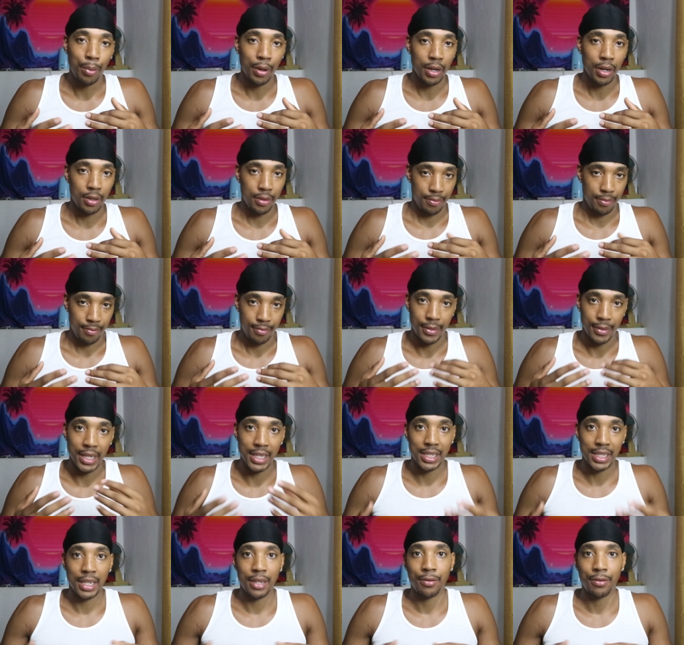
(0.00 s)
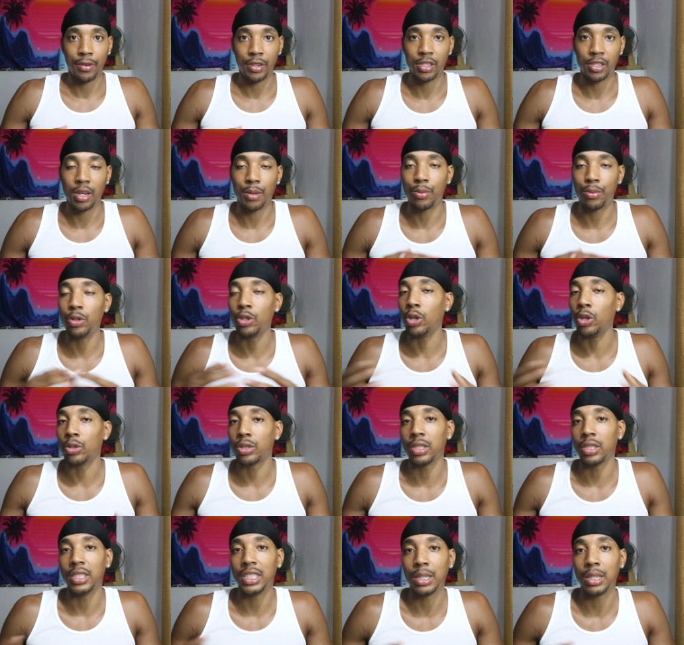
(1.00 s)
But let's say, for example, you
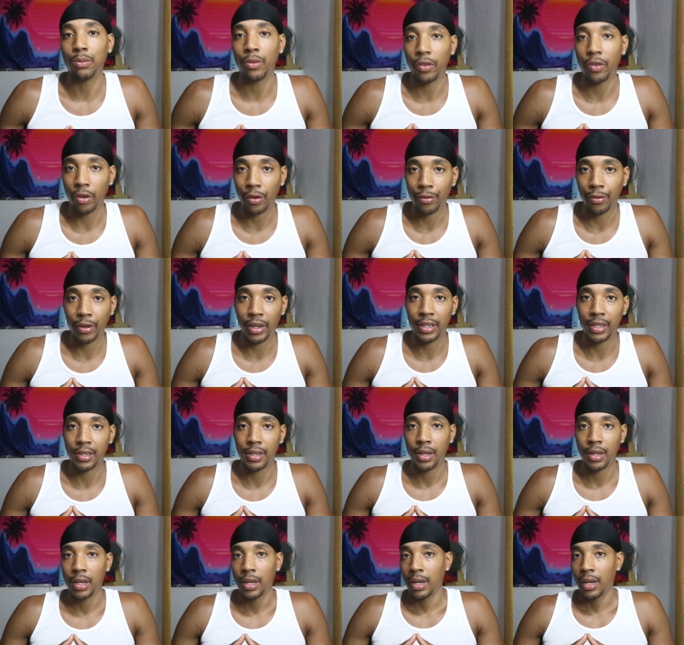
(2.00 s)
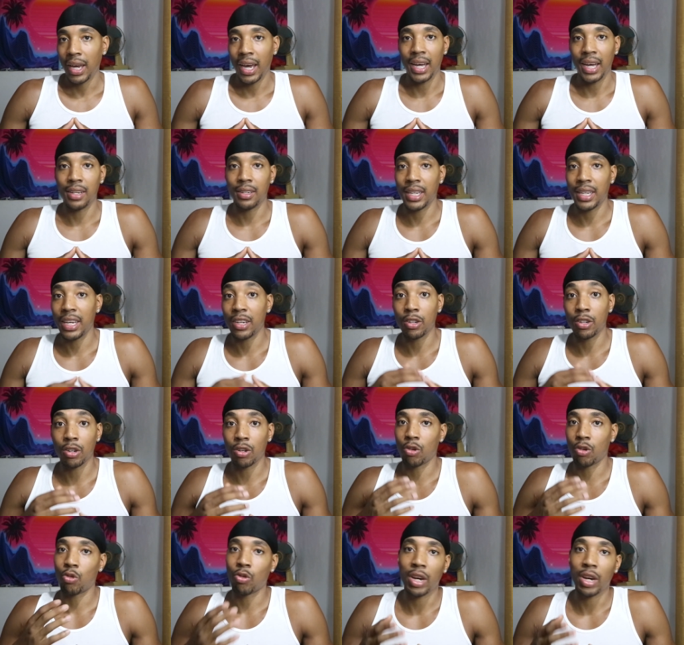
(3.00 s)
go to the gym with your friend and they
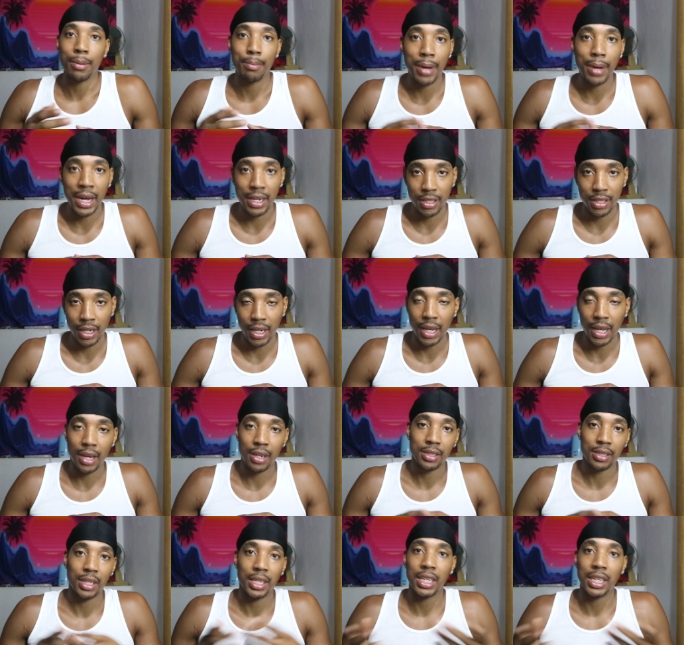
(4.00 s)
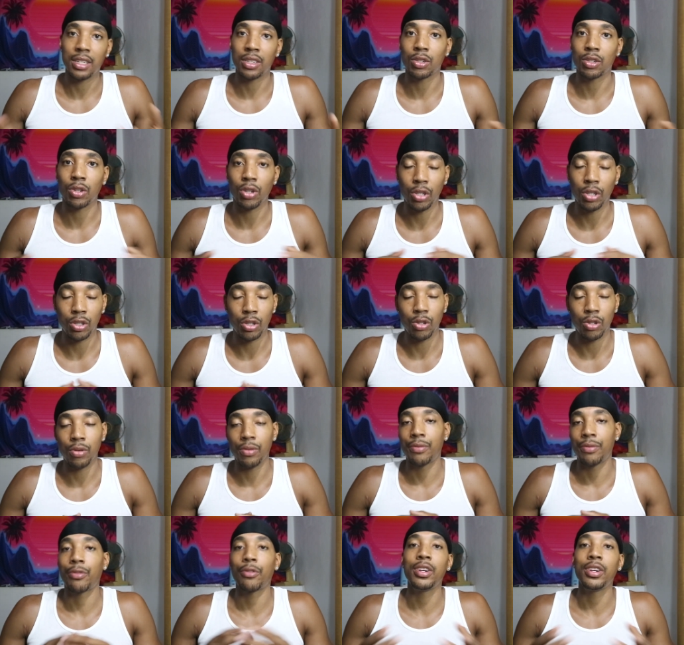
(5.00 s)
got great back genetics and they just got to
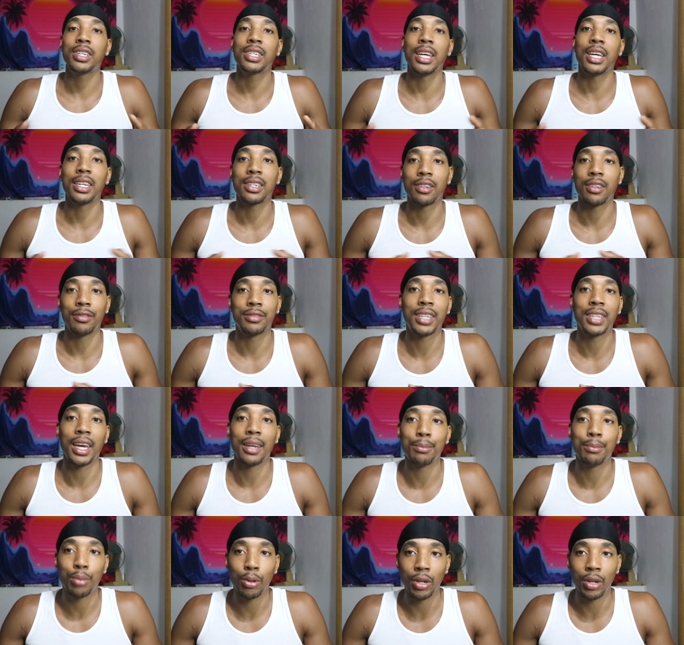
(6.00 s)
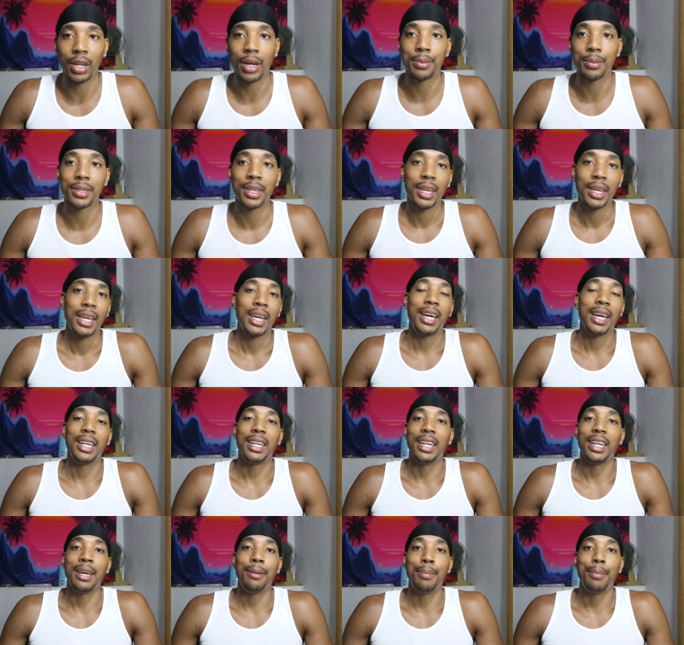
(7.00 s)
do 3 sets of 10 pull-ups
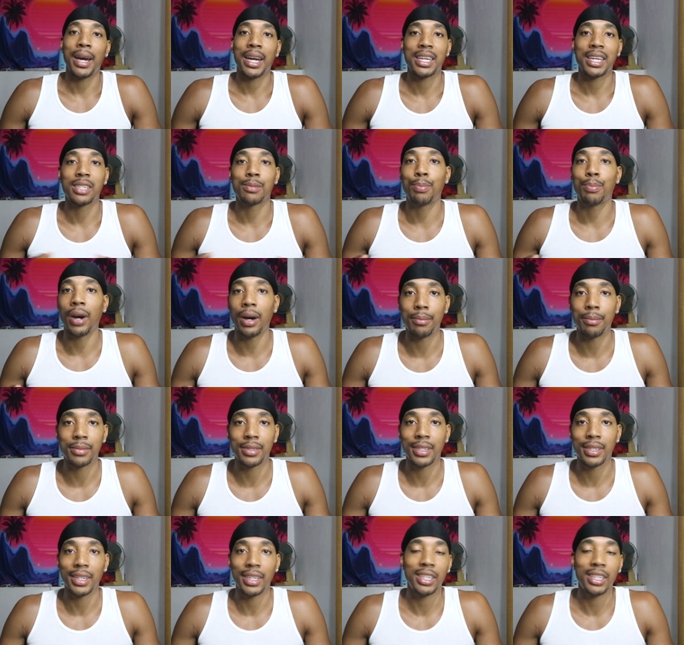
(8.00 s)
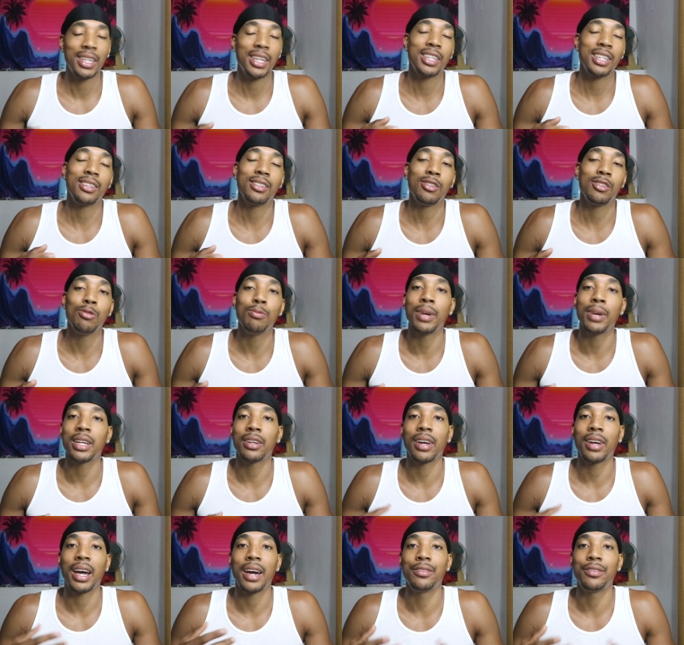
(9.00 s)
and their back is pumped. Yeah, you
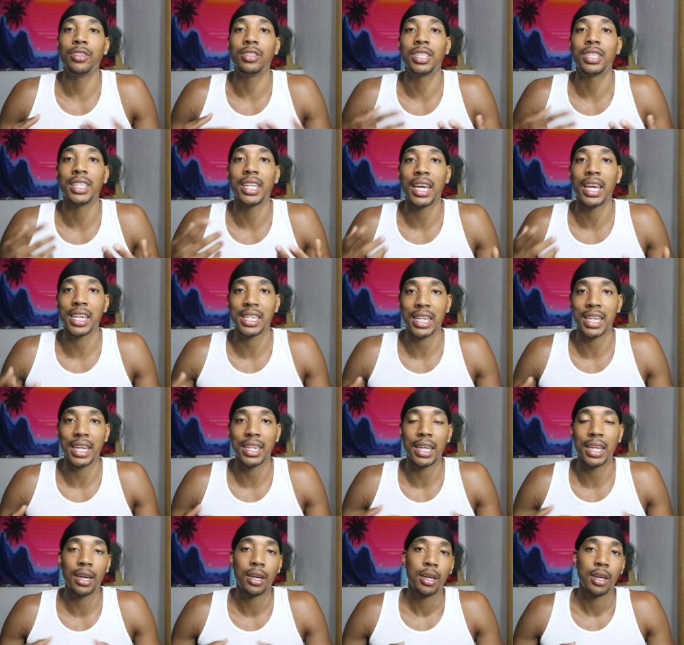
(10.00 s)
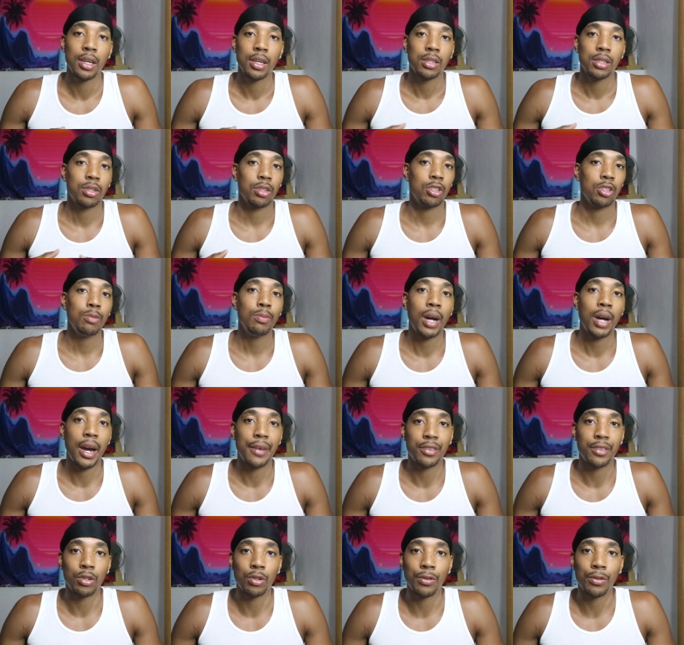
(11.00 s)
may not have the genetics like that, so you
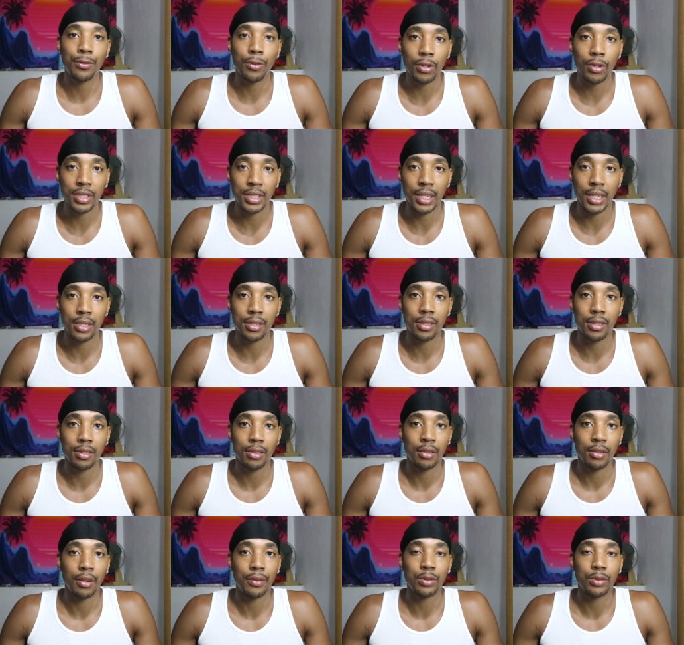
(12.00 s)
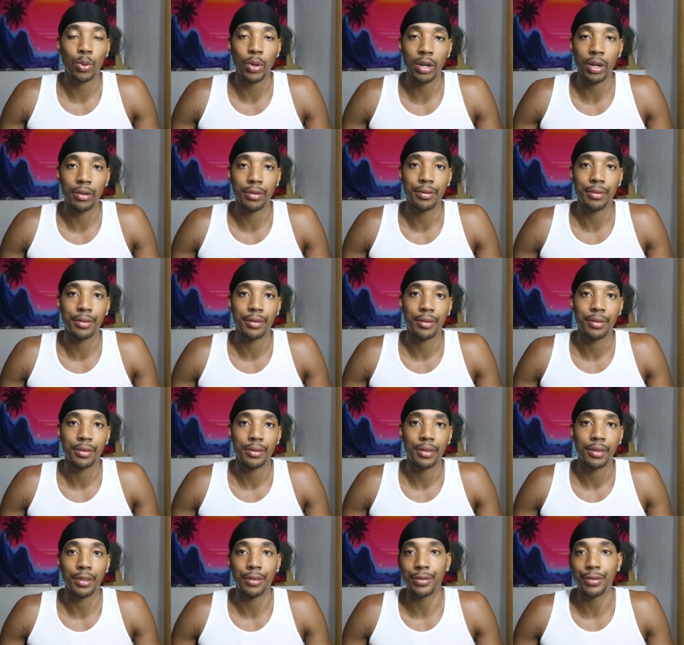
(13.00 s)
might have to do 4 sets of 12
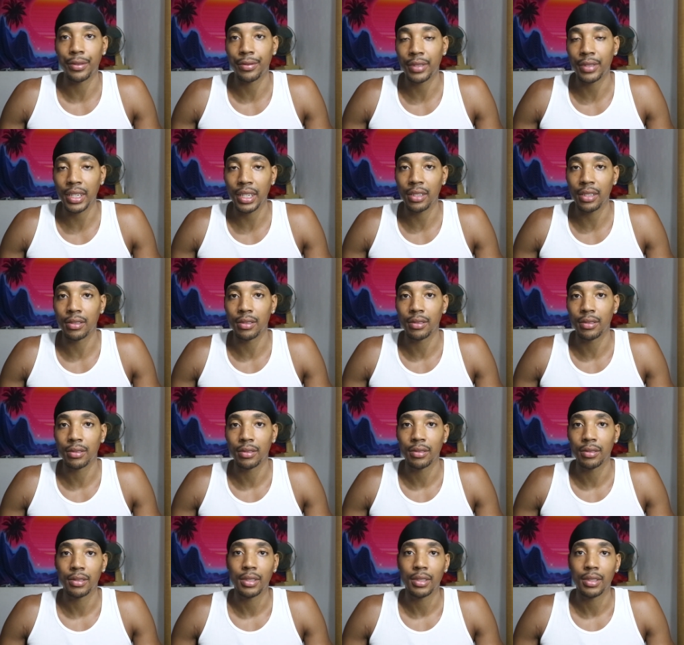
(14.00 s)
or 15.